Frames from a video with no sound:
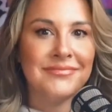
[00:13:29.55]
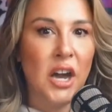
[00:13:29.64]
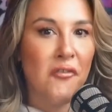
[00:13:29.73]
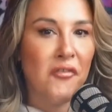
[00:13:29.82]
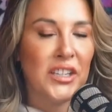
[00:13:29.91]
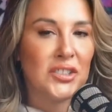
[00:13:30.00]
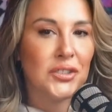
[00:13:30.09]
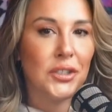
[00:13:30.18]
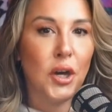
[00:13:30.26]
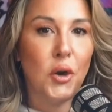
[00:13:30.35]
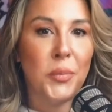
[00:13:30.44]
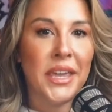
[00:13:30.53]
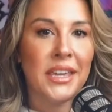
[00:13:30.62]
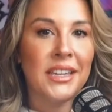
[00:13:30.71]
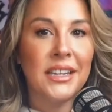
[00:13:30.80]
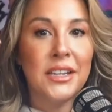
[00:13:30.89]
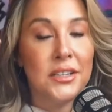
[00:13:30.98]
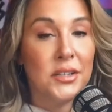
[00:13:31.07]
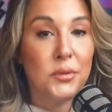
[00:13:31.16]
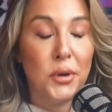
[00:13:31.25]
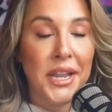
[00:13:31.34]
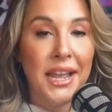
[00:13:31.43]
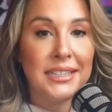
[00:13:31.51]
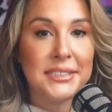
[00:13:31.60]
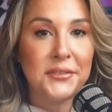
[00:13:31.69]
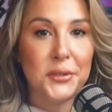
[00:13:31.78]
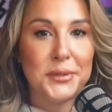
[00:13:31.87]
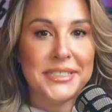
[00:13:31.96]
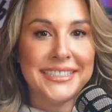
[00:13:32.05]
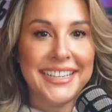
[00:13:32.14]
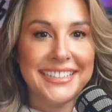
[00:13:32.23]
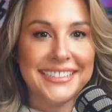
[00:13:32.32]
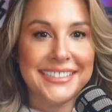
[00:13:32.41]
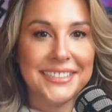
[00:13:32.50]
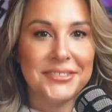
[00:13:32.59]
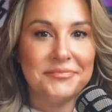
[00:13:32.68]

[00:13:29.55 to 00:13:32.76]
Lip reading: official, hoping you won't ask for receipts.